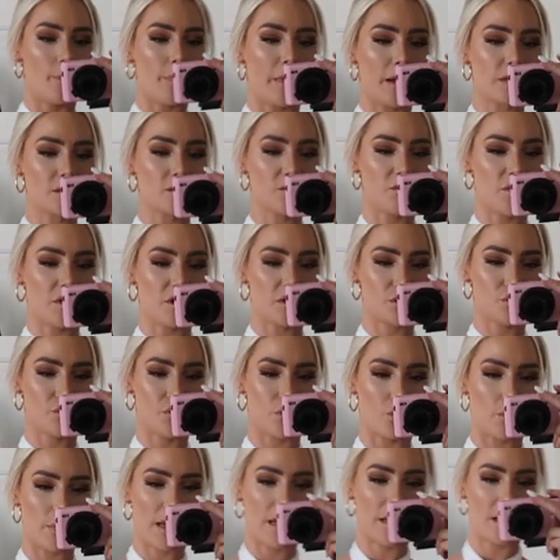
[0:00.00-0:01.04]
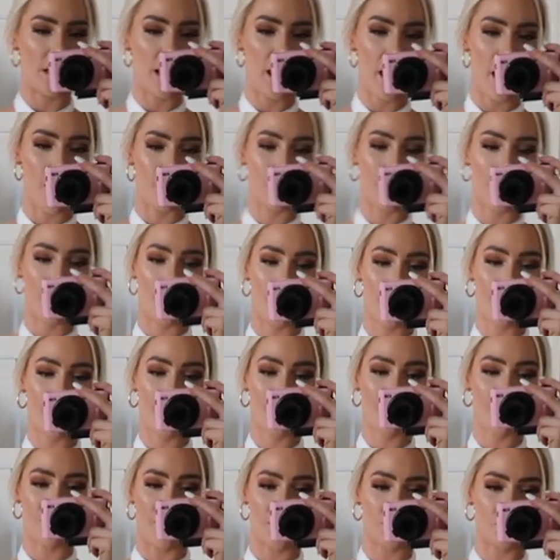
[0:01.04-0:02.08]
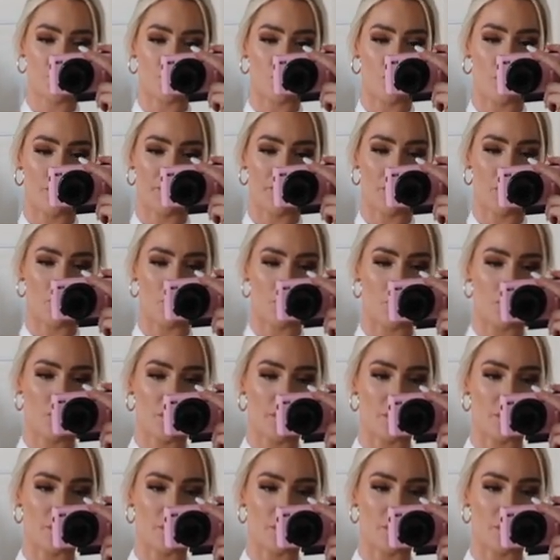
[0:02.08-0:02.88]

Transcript: about to finish filming an epic fashion overhaul.